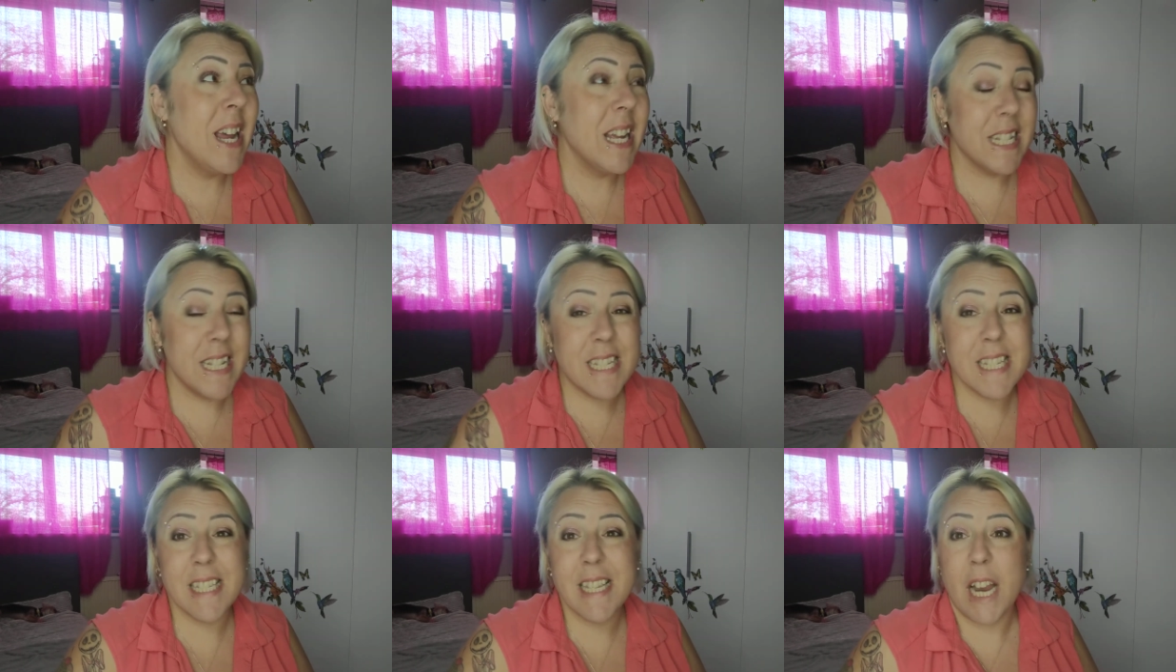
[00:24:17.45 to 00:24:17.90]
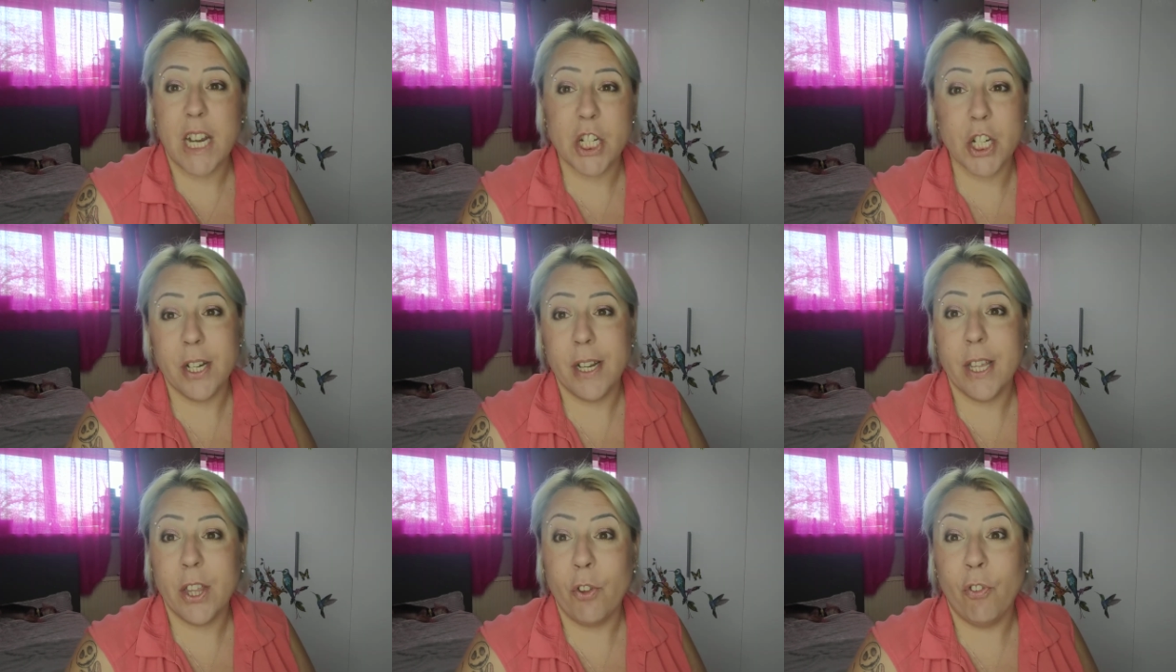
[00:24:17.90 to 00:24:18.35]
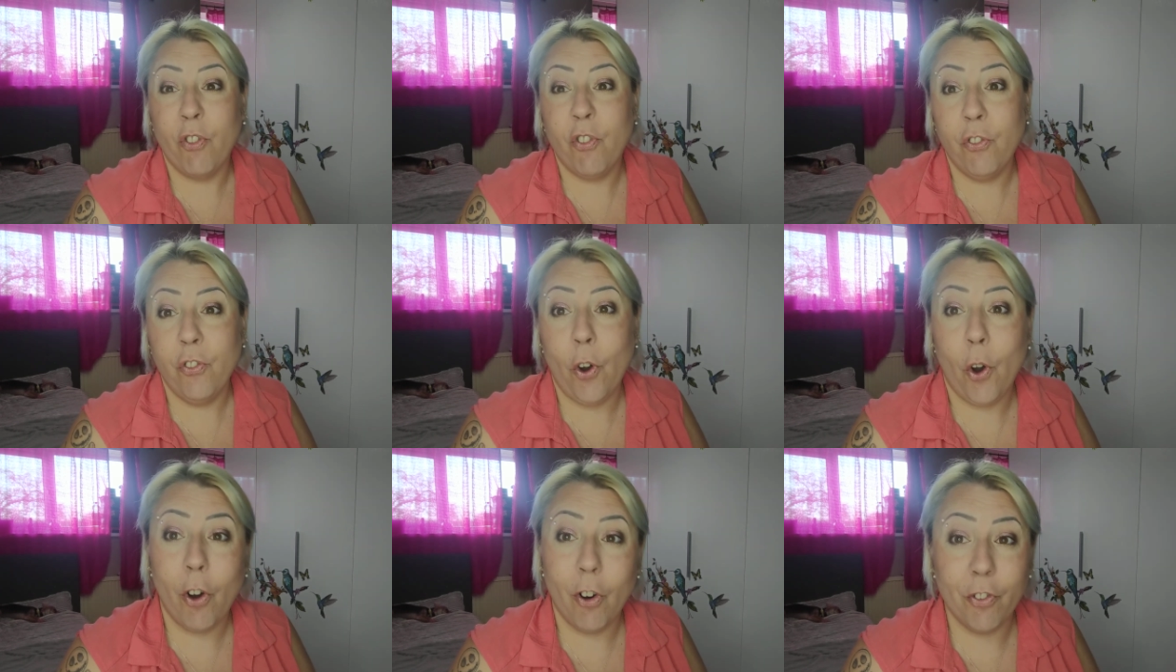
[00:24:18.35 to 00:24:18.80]
This is actually the
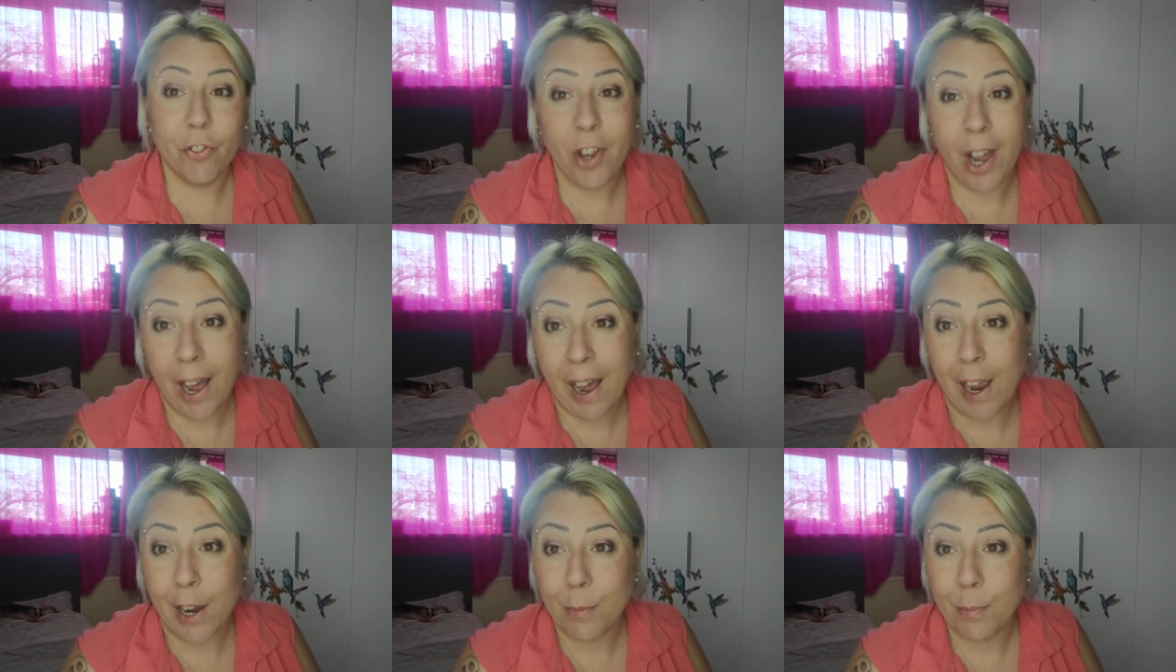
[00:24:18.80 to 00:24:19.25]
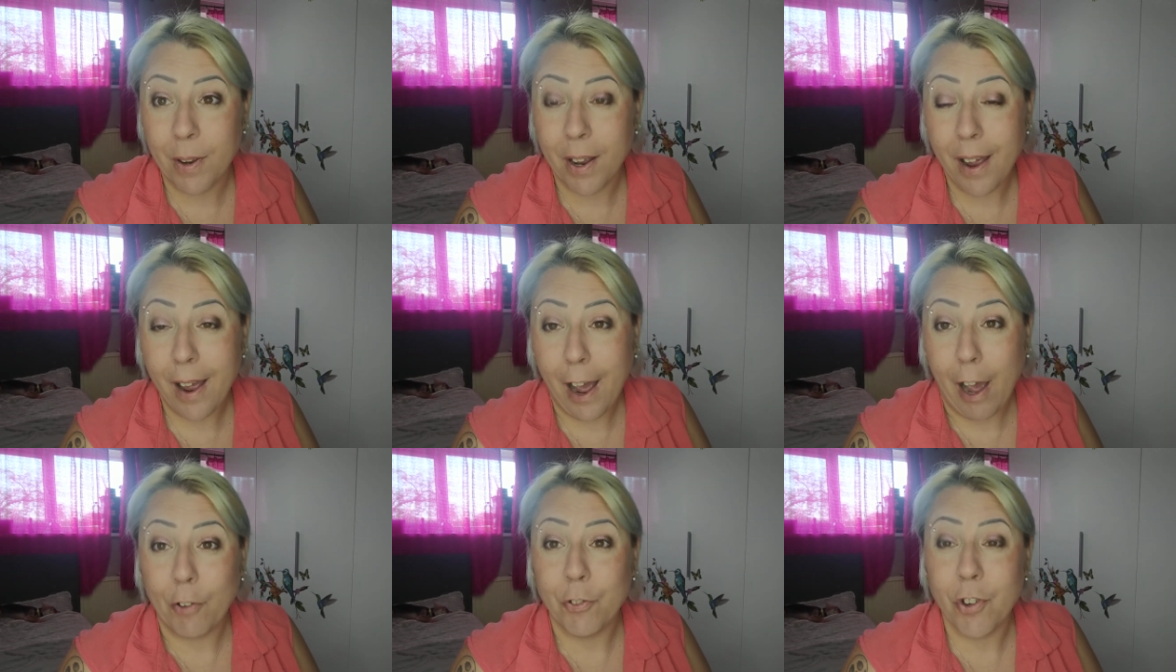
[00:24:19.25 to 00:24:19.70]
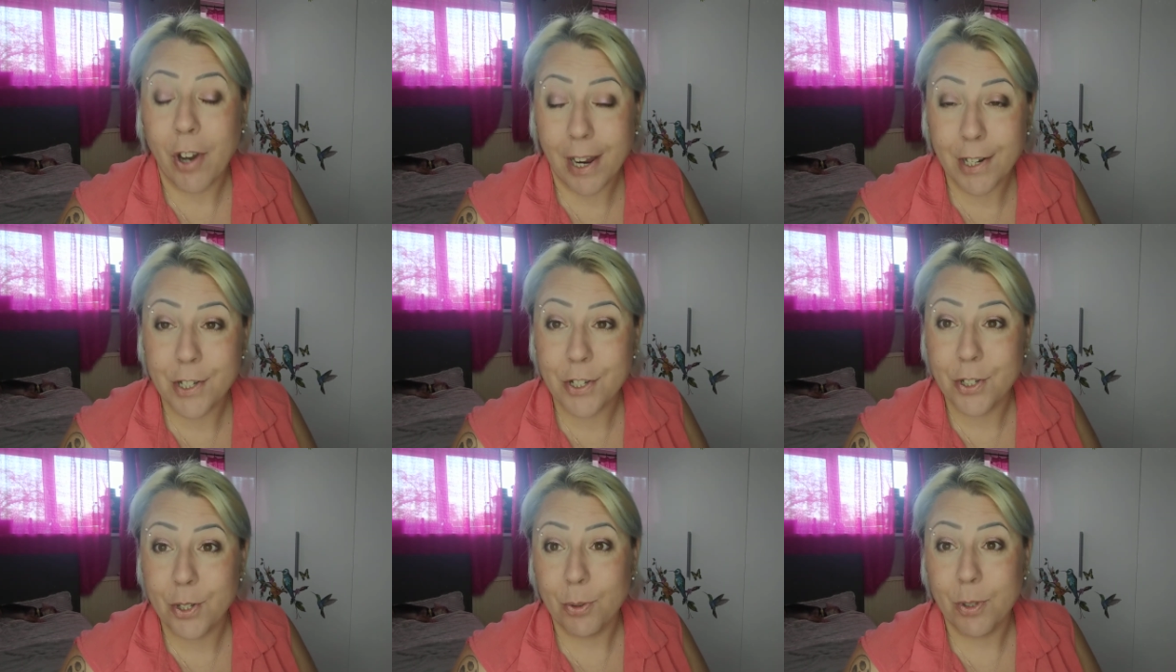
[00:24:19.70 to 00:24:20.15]
fourth time I've
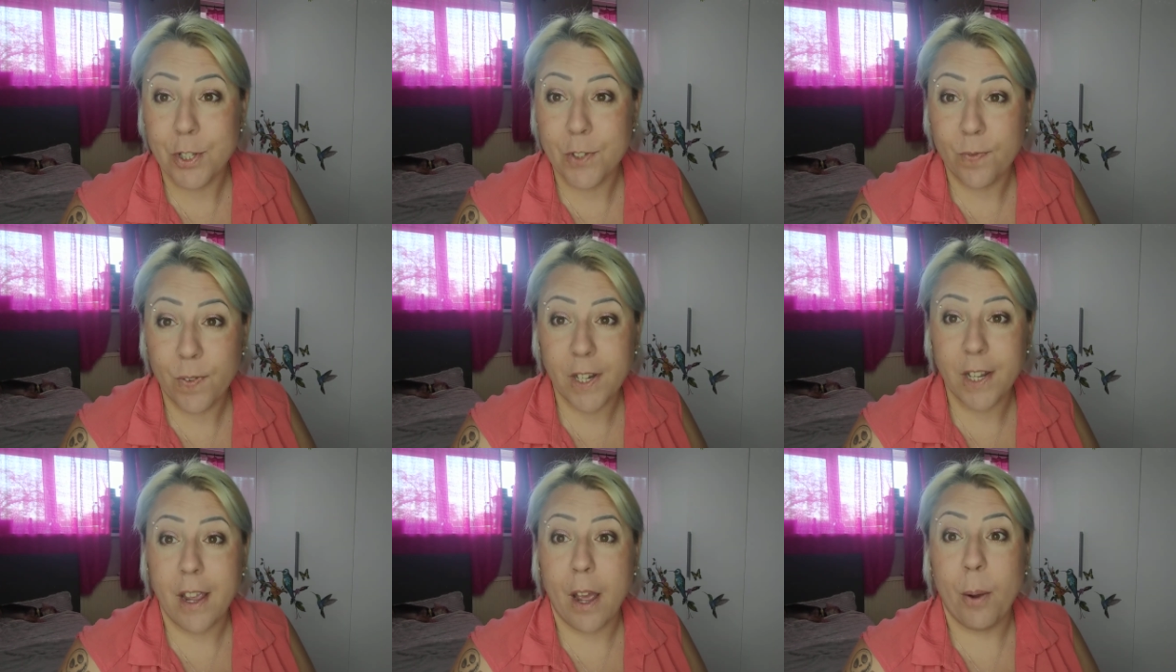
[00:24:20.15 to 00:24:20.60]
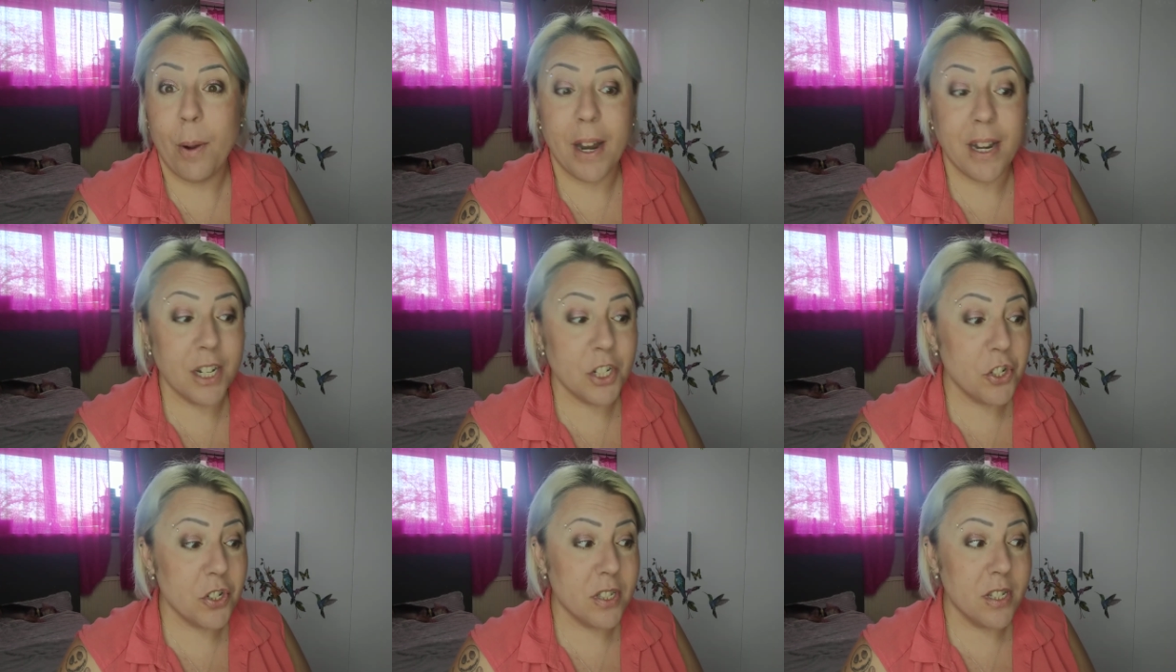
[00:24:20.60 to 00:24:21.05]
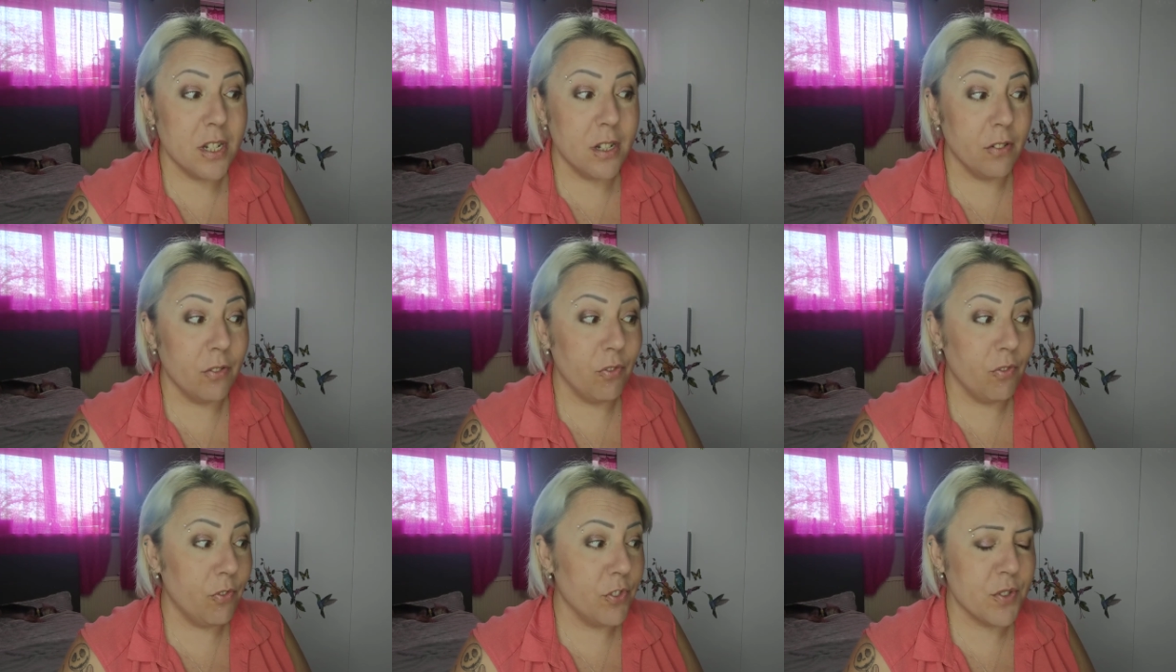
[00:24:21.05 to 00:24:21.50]
tried to do this video, and
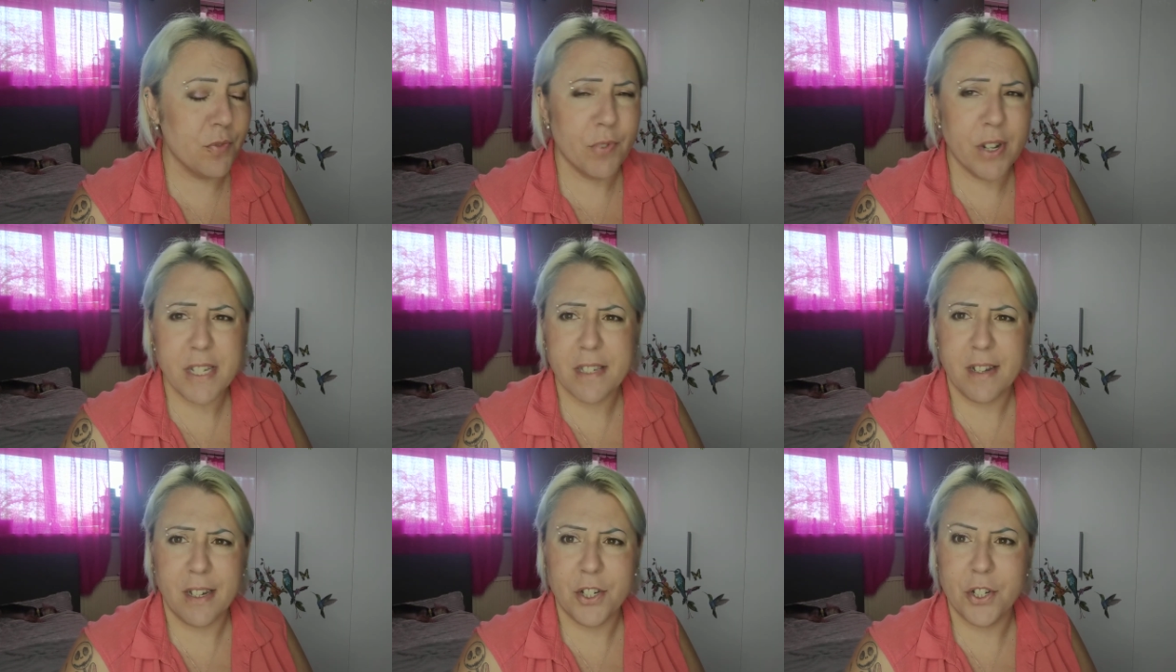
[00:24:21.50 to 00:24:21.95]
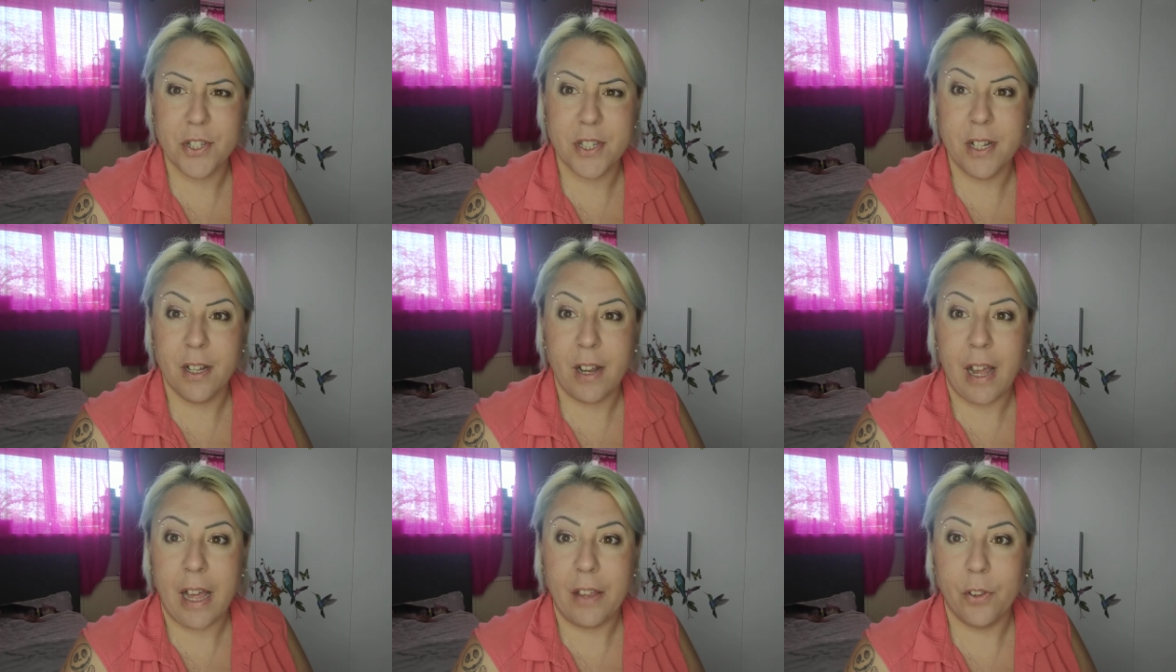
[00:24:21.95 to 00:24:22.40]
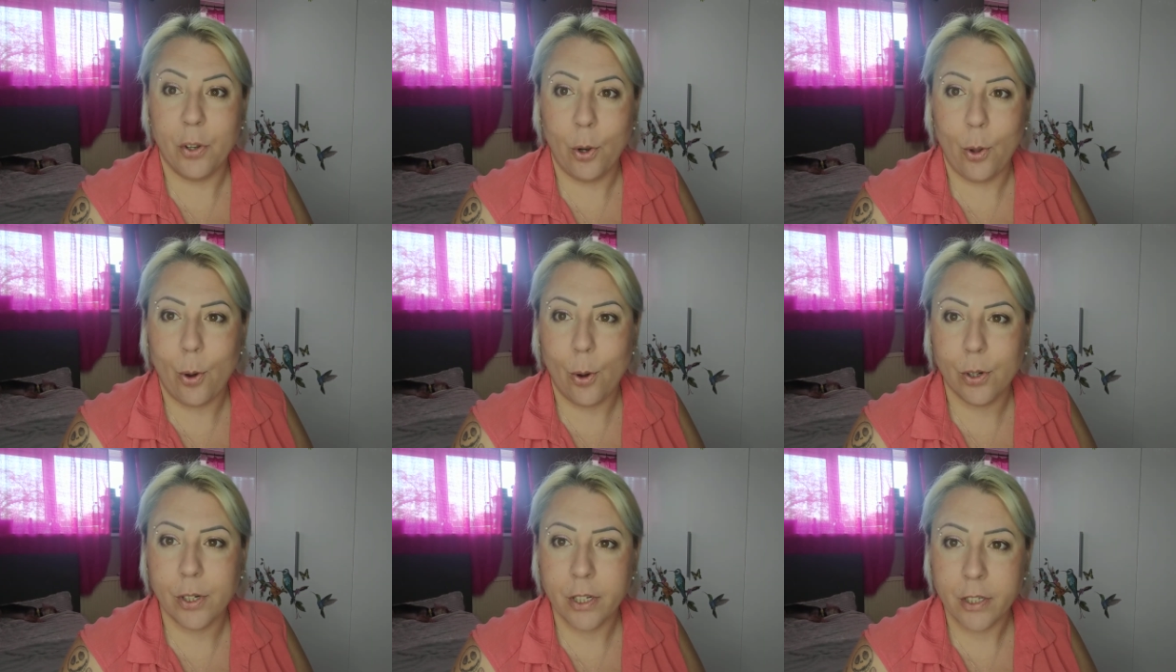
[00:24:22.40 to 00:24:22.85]
for some reason I just didn't like the
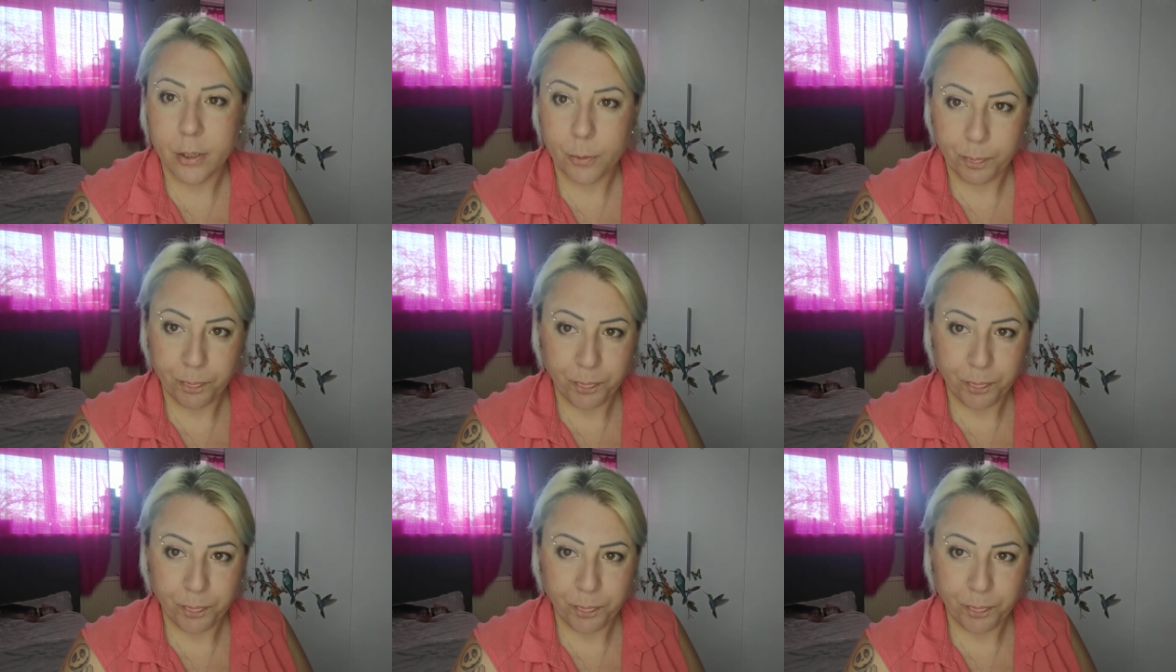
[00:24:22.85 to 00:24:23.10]
look.